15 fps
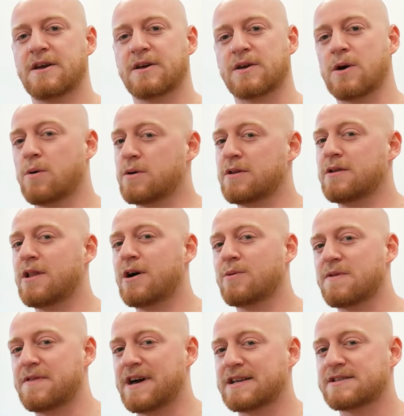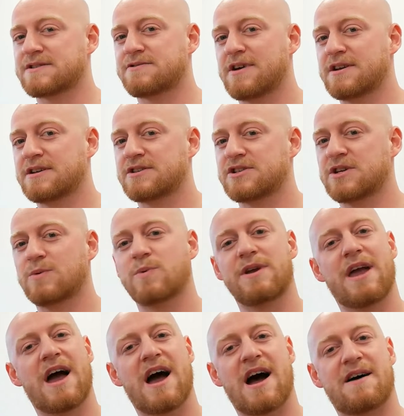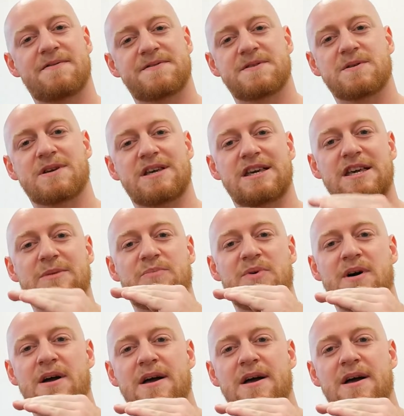going along with that strategy, we have to keep